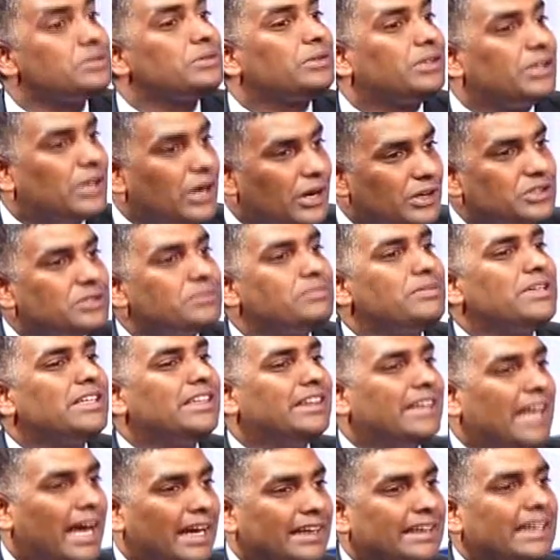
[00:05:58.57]
you got to be
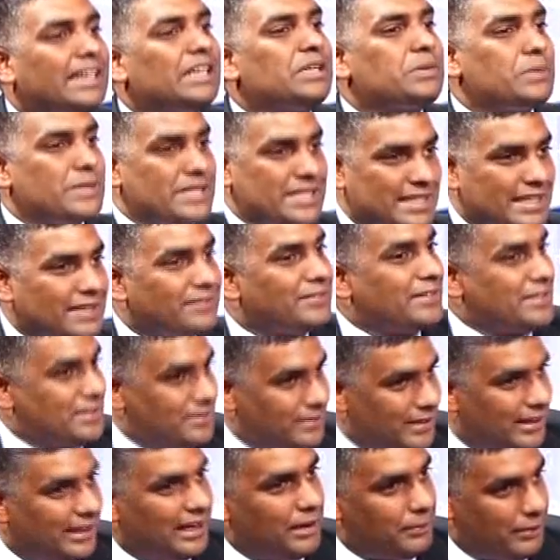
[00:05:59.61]
that inquisitive as
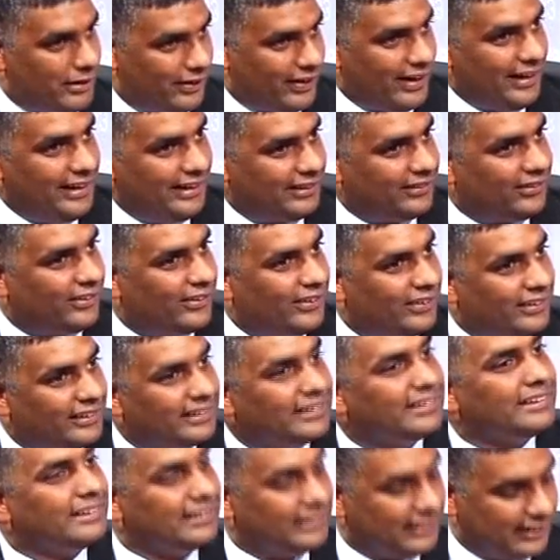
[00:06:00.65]
well. Am I right? Or
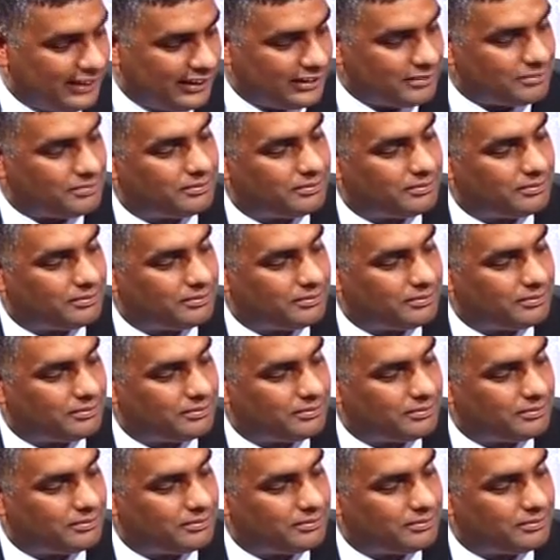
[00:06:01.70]
exactly, not Yeah.